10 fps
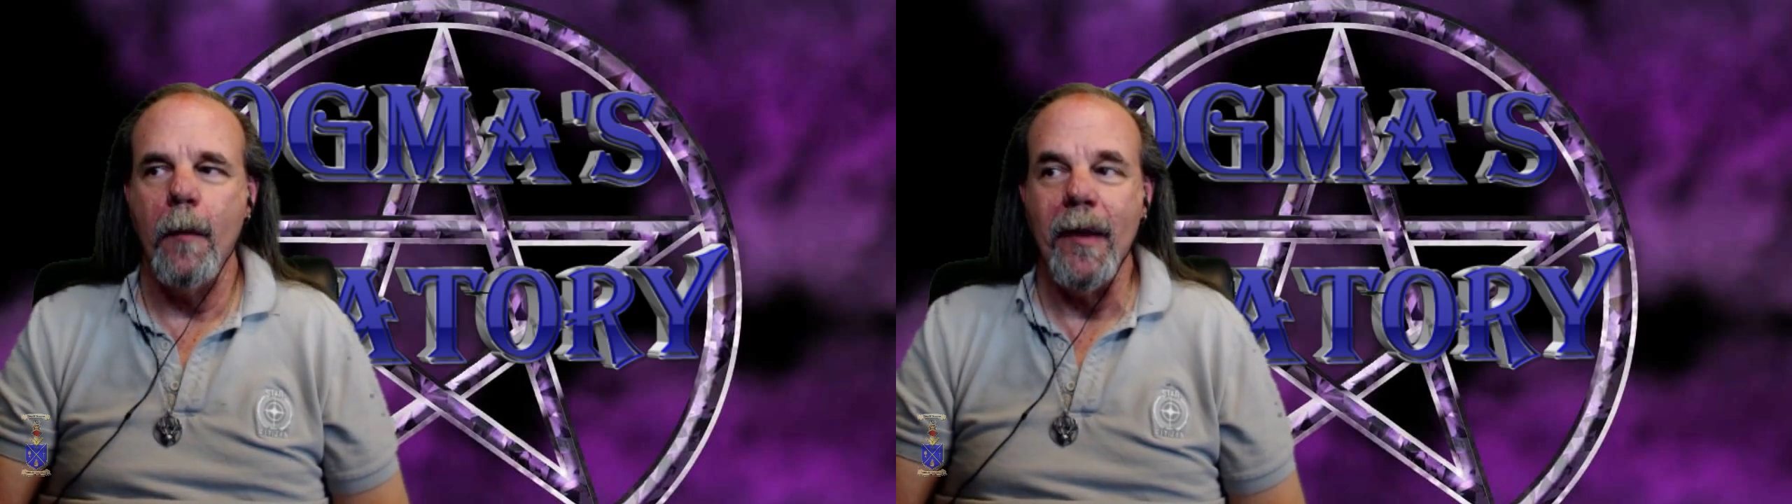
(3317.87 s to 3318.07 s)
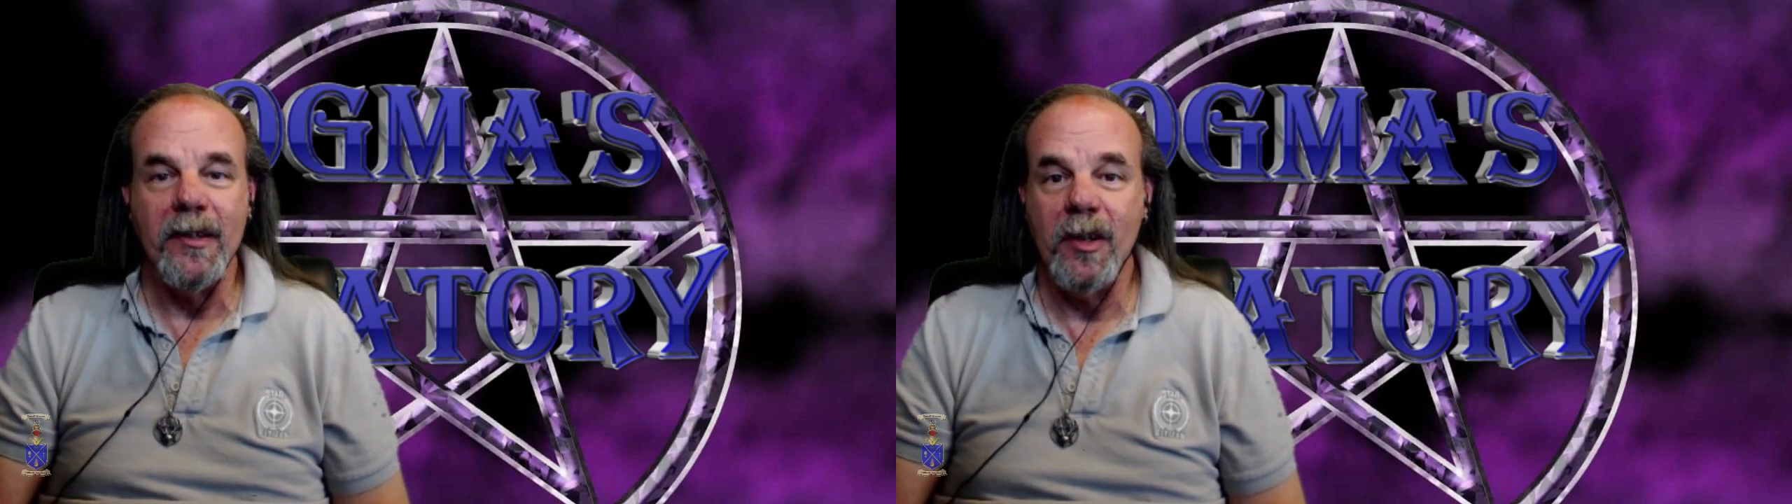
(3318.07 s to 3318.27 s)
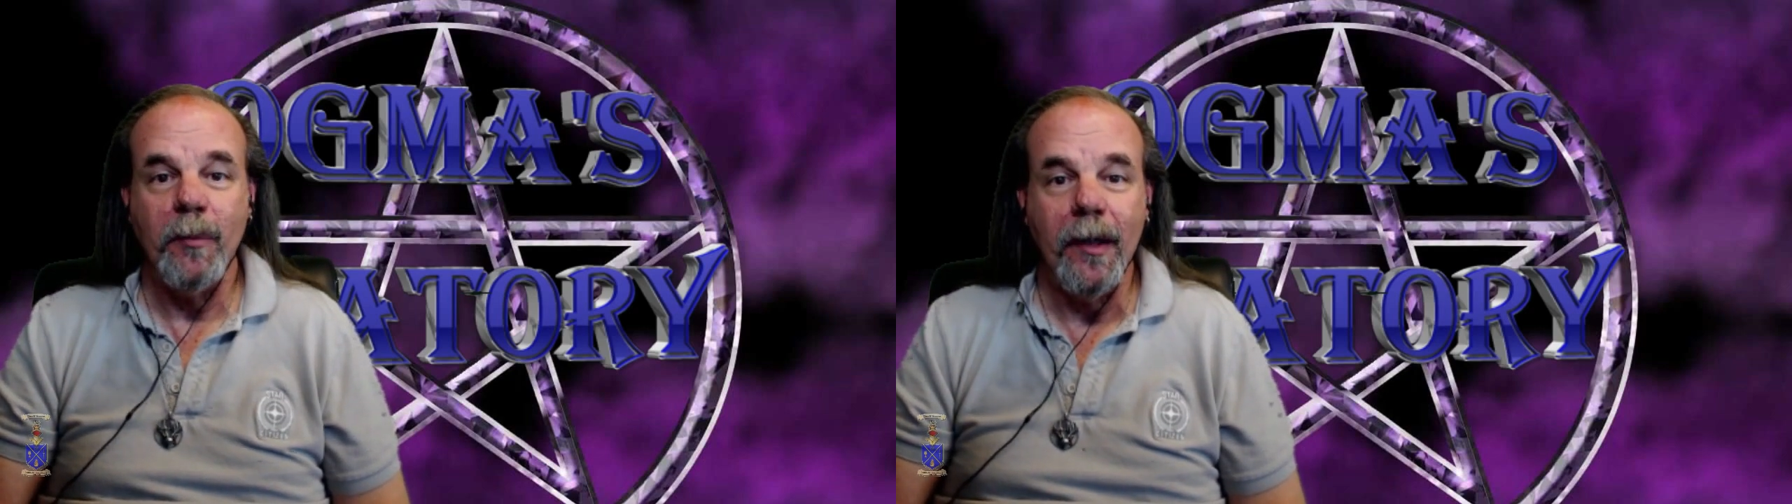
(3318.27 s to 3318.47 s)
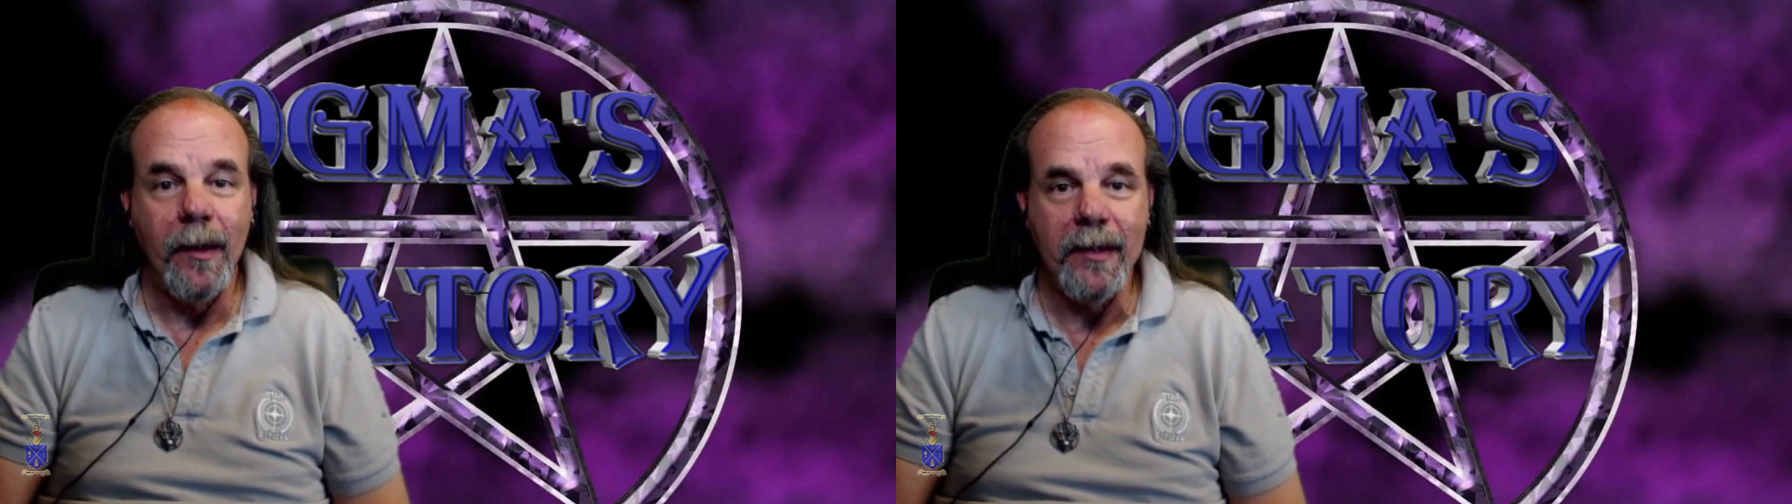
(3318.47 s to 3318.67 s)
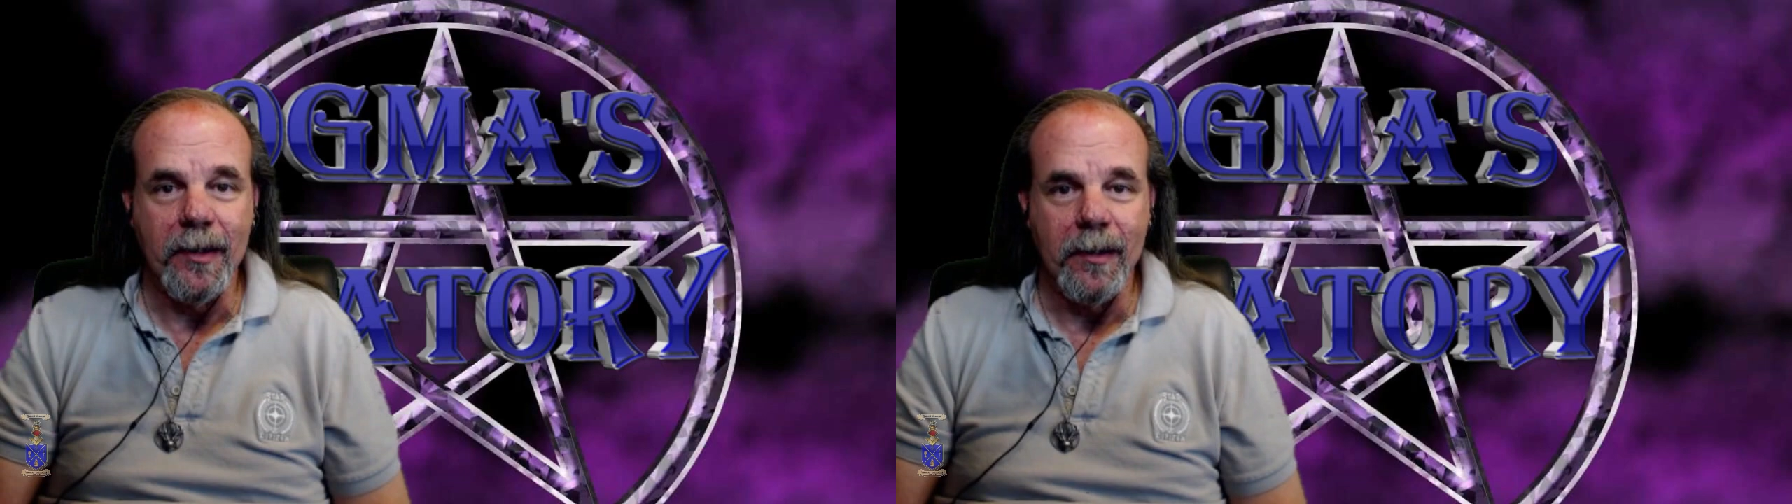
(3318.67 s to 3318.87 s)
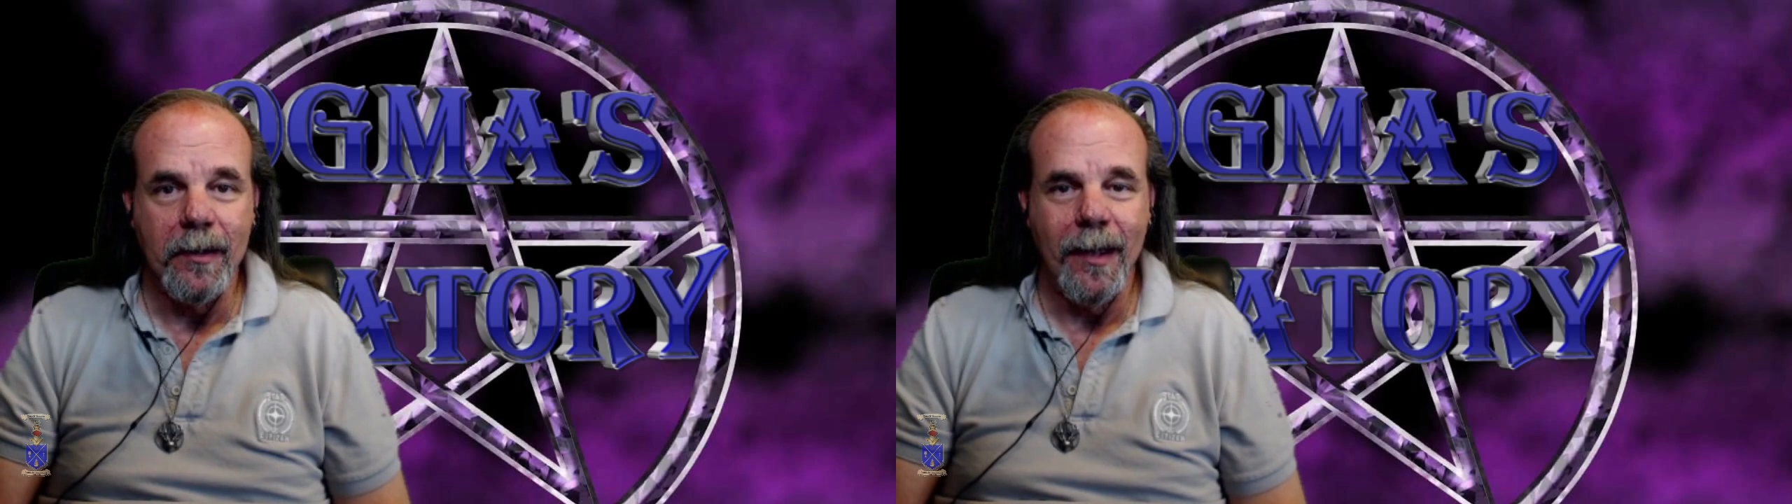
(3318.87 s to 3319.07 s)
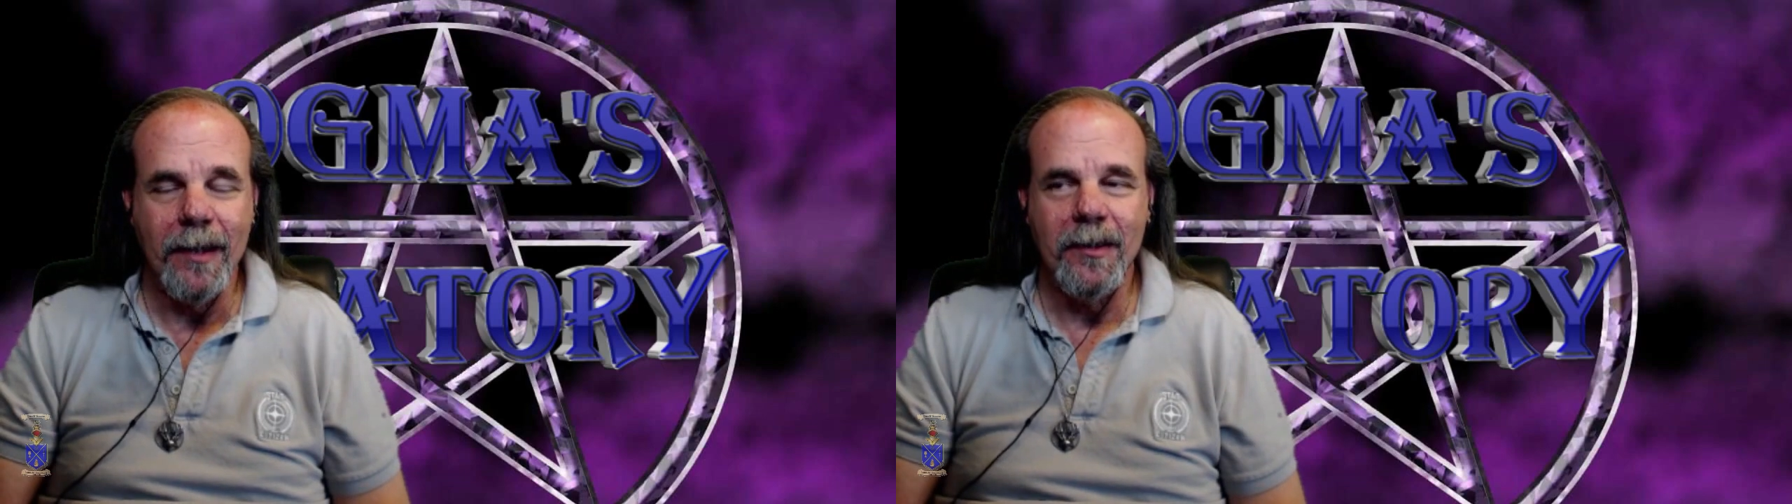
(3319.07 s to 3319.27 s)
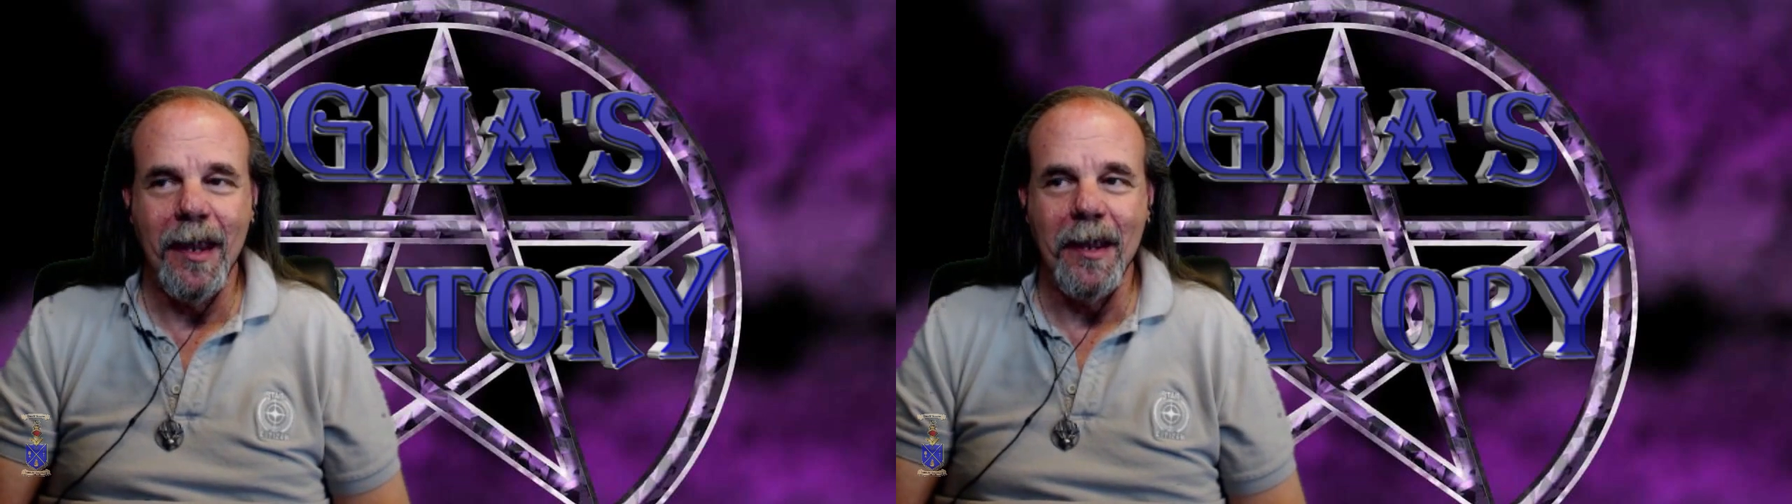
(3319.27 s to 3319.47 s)
it's simply a lesson.
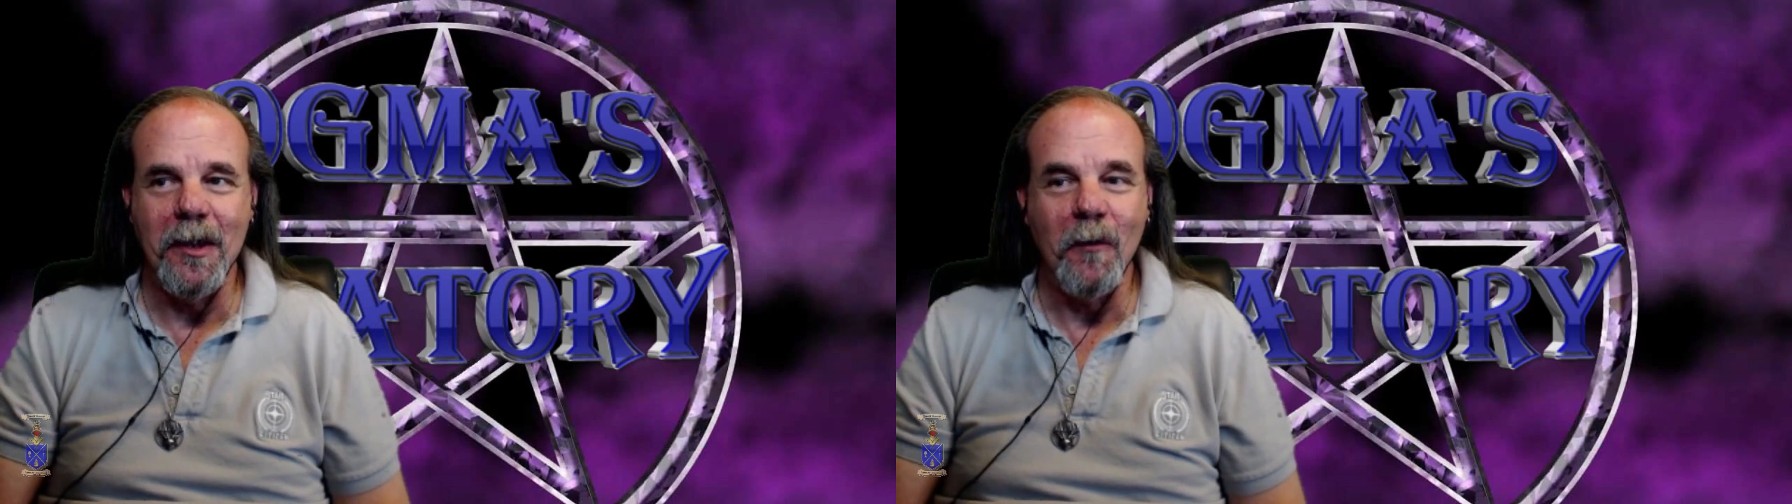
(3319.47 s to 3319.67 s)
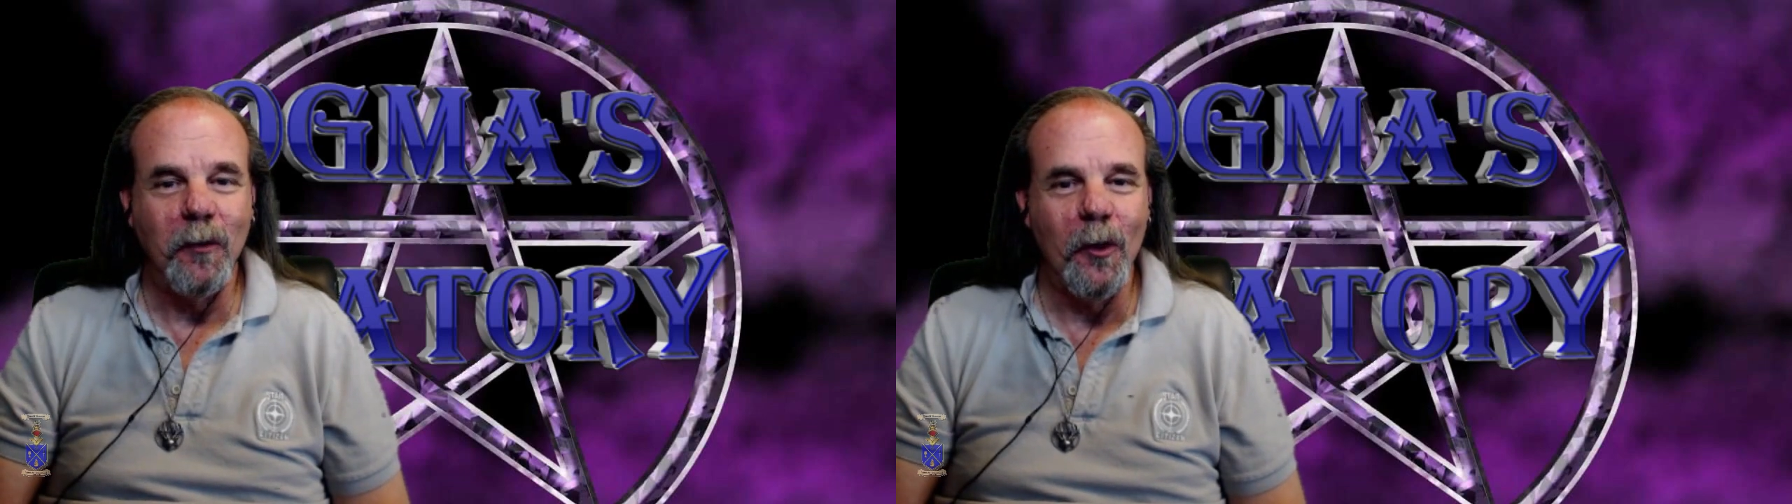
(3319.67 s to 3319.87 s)
You've